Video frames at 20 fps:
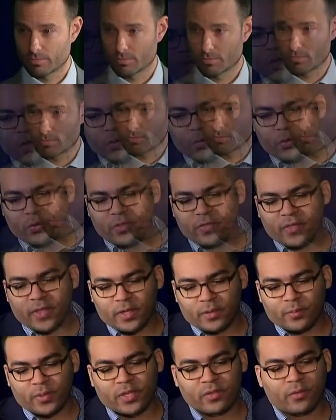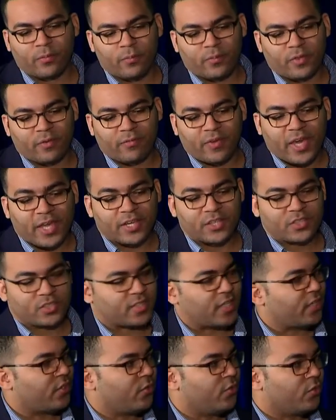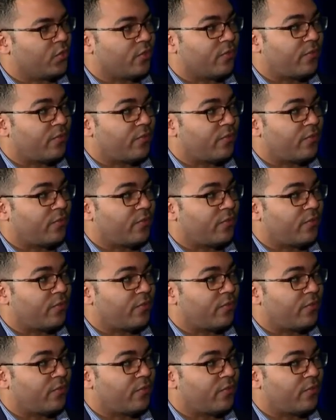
you know, when you think about the, the advantages that Google